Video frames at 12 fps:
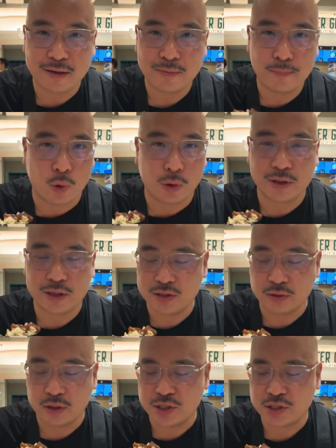porky
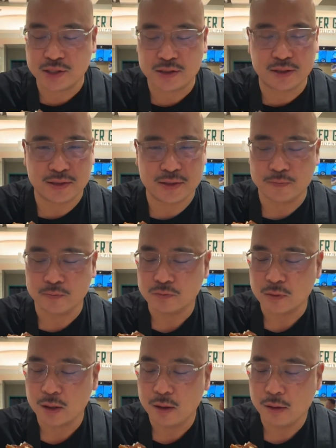deliciousness.
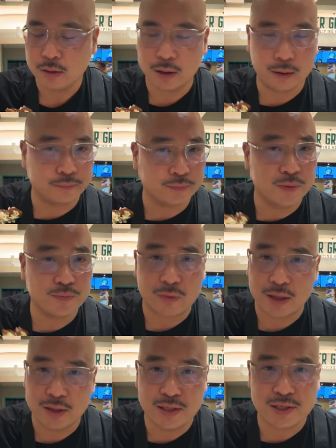
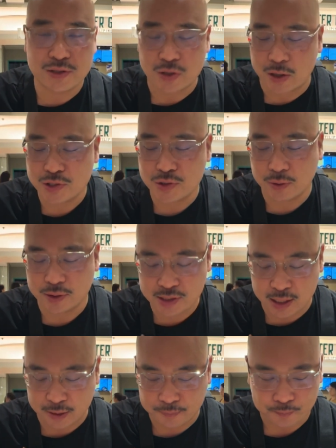This is also a 10.